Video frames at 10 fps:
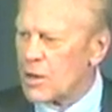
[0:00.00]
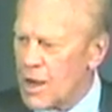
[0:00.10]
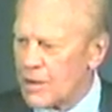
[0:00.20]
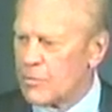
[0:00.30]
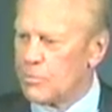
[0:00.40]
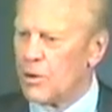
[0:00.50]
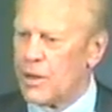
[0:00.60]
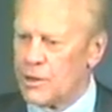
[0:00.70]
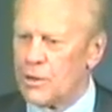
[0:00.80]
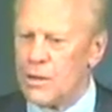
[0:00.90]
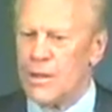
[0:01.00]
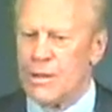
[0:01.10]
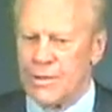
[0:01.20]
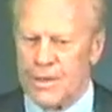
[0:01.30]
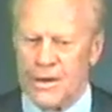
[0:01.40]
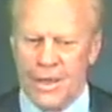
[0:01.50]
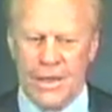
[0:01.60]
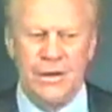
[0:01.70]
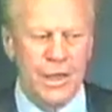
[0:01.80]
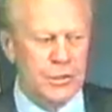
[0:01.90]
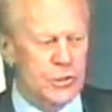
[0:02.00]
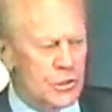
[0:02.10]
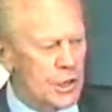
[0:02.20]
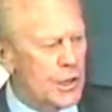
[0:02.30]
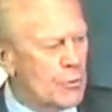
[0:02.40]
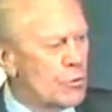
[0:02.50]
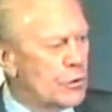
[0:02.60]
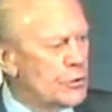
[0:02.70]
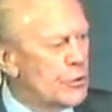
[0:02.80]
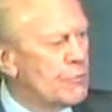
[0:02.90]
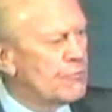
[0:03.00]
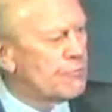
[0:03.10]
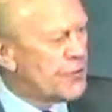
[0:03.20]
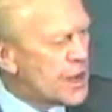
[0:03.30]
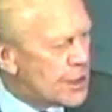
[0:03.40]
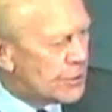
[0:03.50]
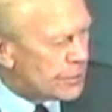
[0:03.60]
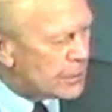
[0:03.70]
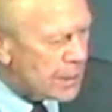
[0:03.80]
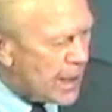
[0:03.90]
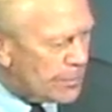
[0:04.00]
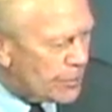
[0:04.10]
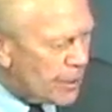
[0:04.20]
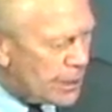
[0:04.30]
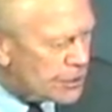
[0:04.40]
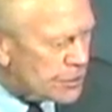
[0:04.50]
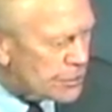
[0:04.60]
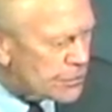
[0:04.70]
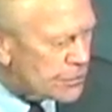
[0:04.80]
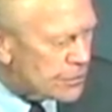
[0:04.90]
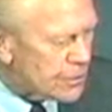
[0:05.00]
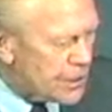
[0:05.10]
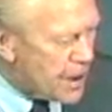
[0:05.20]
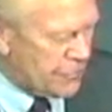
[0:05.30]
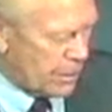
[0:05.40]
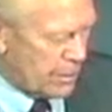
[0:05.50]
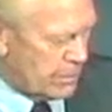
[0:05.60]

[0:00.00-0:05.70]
contemplated that NSC would do field operations. Never.